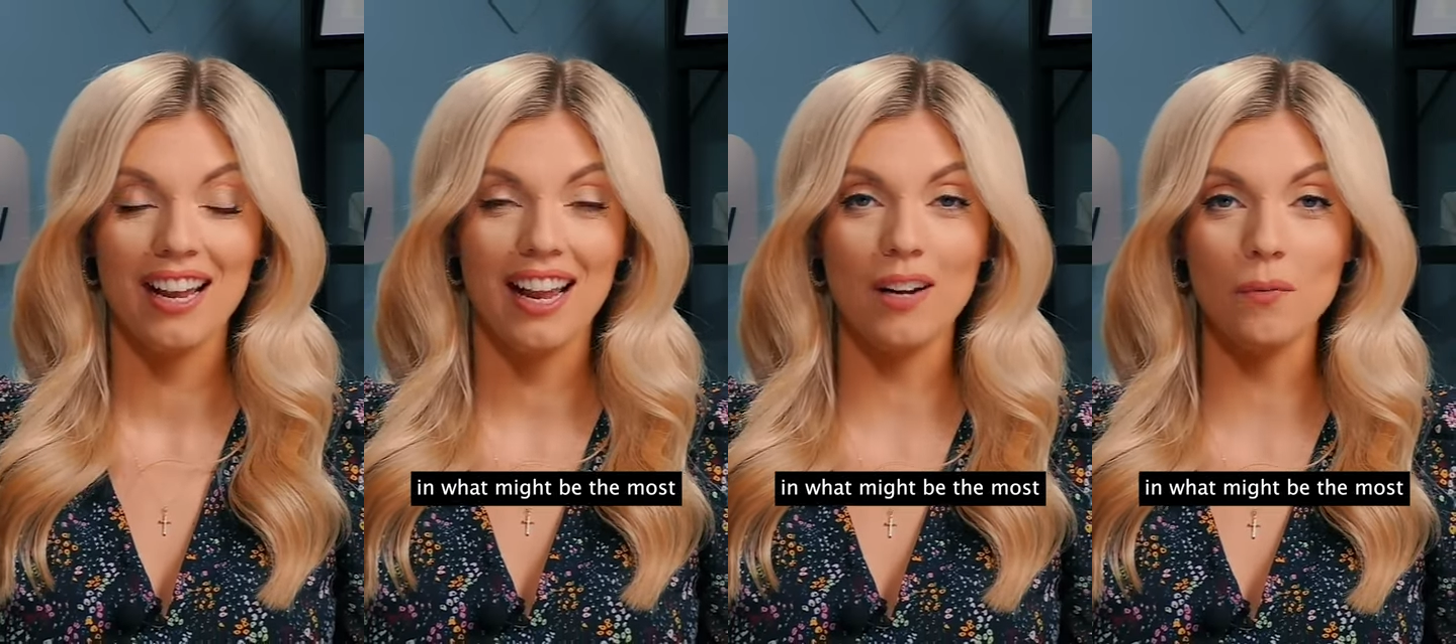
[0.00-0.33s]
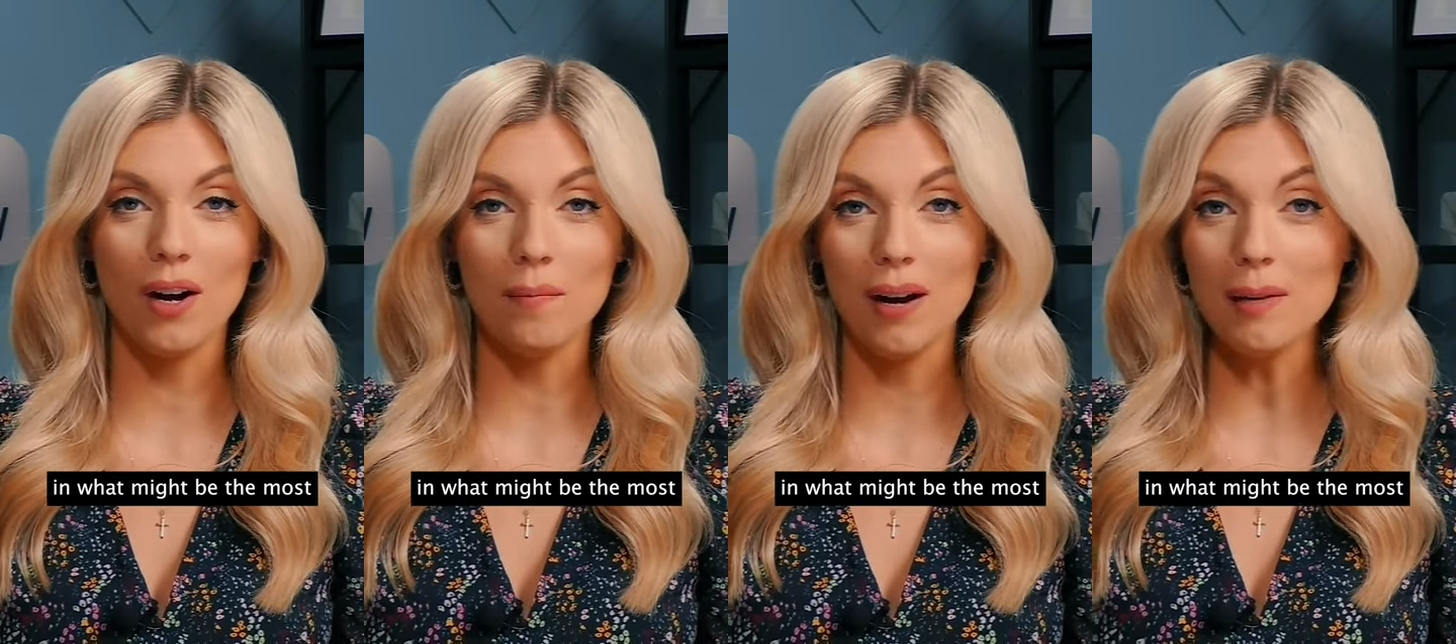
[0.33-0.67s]
in
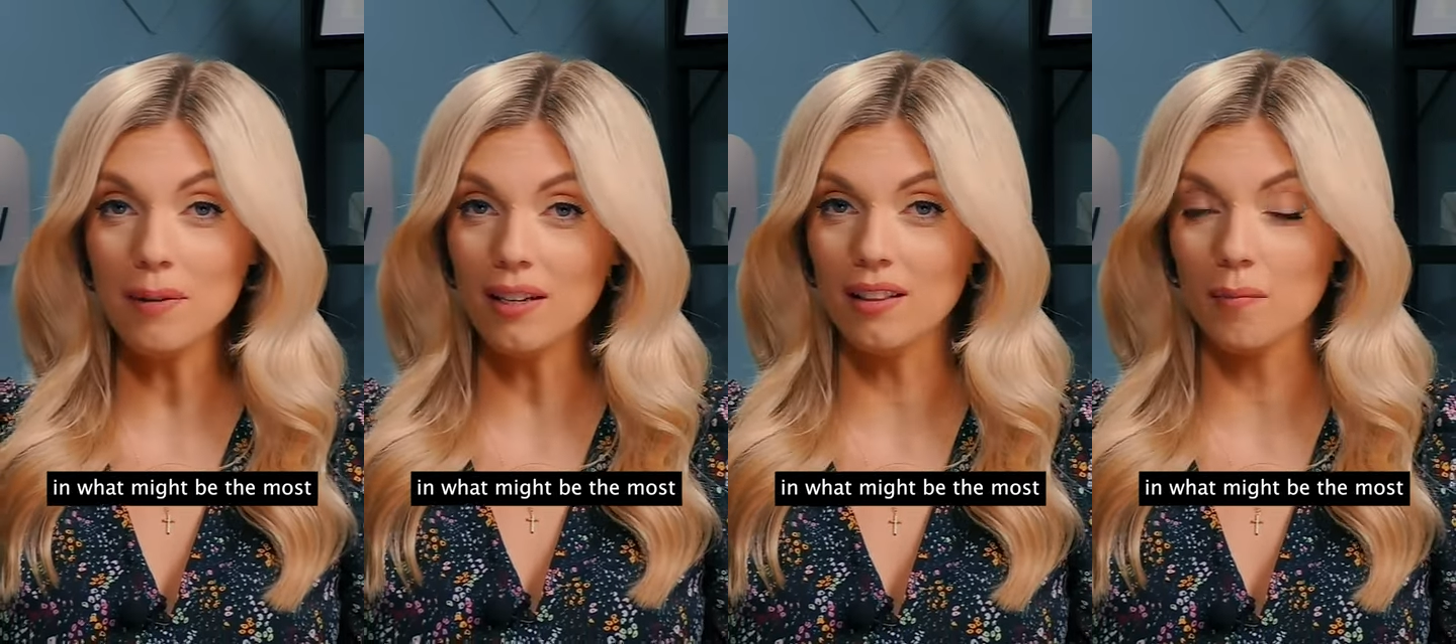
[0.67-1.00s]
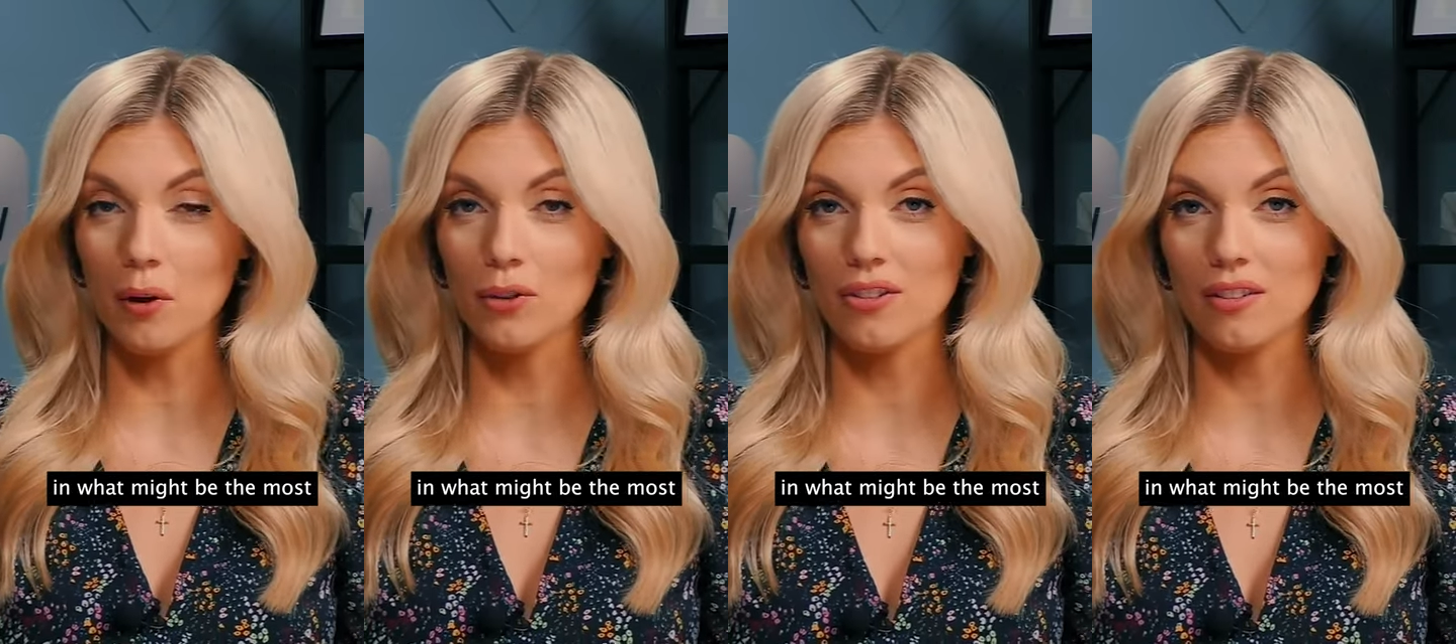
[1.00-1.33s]
what might be the
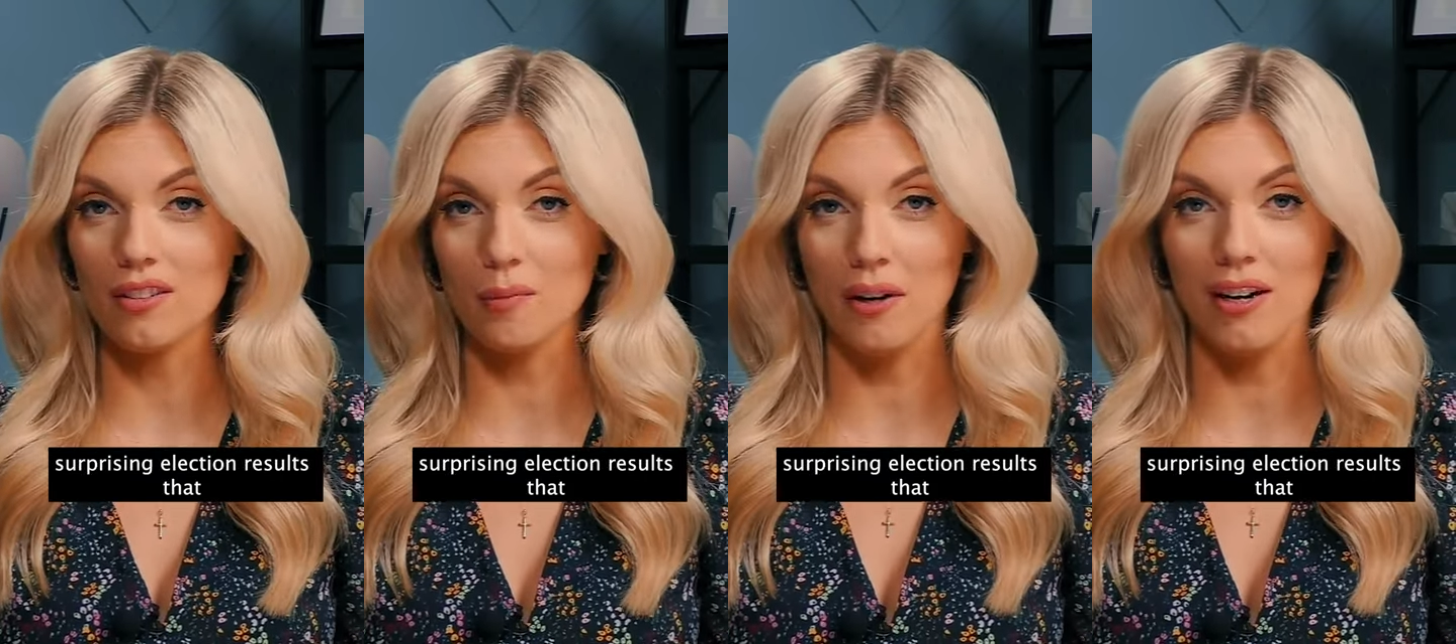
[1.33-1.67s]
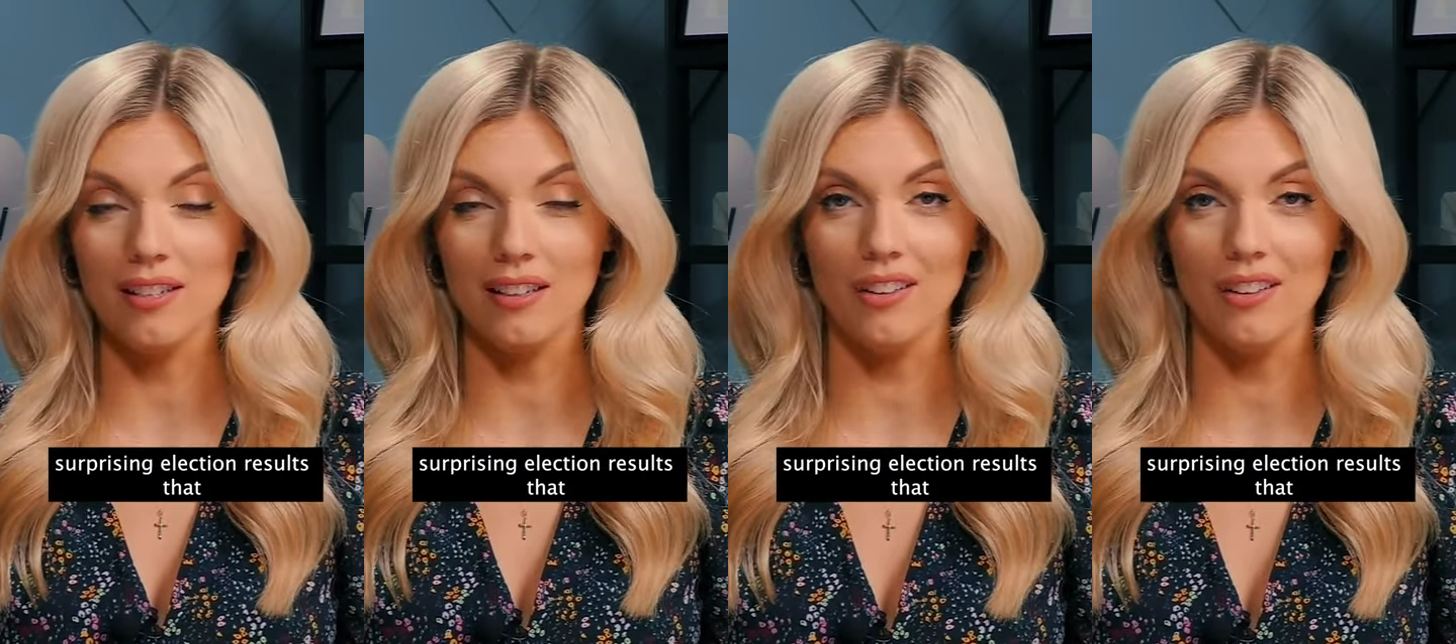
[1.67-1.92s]
most surprising